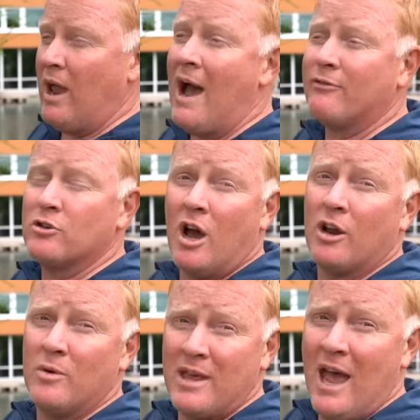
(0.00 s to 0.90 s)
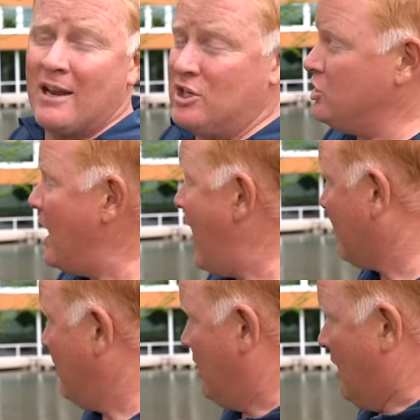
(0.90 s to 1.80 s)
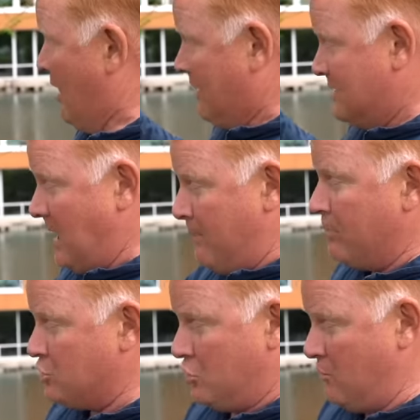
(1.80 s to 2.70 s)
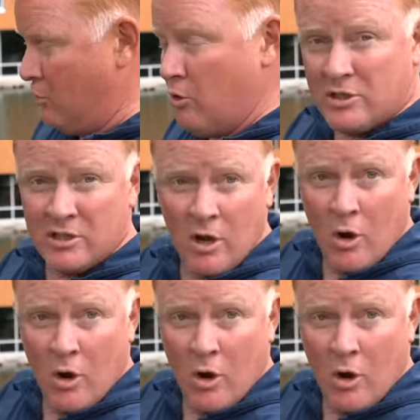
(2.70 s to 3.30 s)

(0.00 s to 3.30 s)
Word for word: after talking with Ed and Jack, the cypress tree roots